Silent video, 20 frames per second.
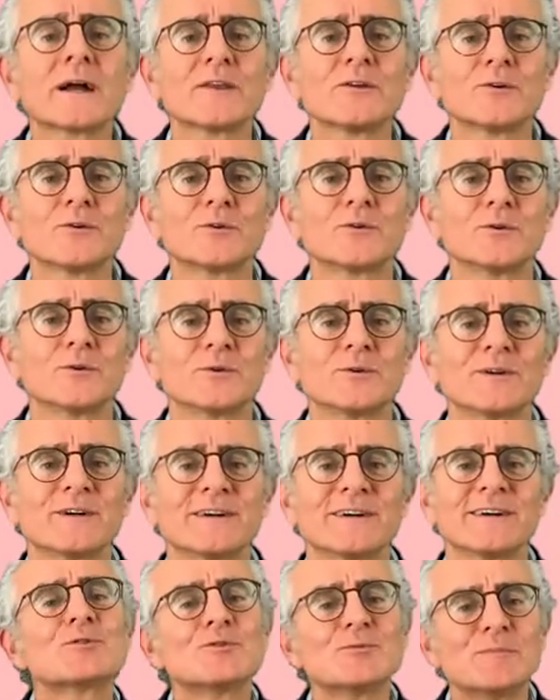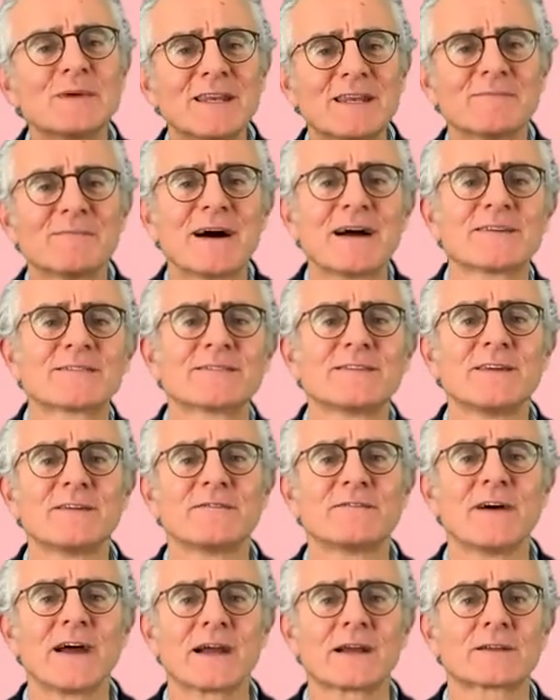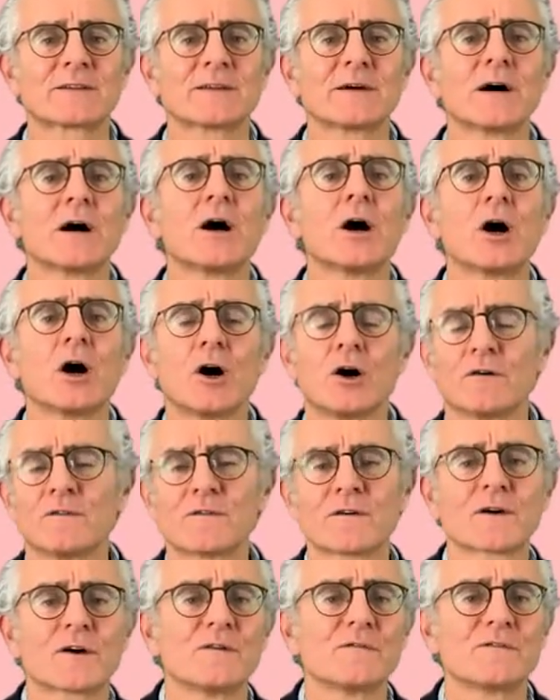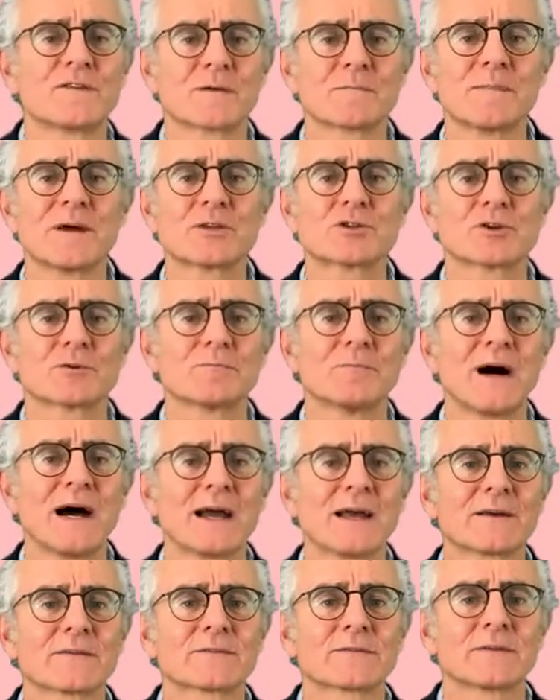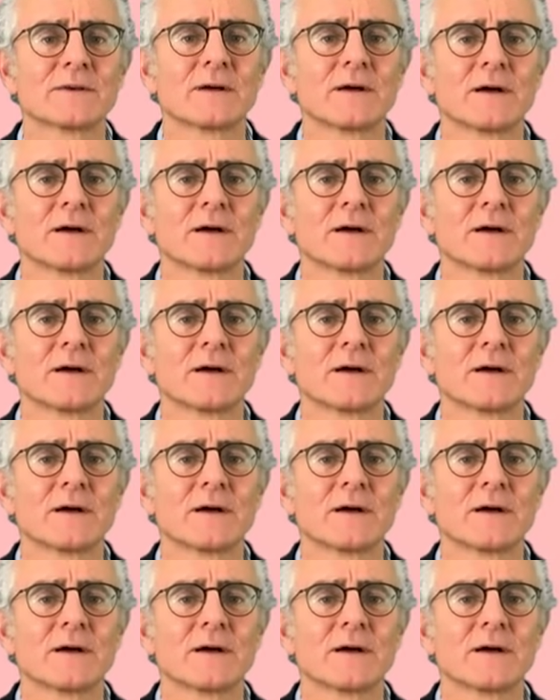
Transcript: can you do to minimize the effect of confirmation bias?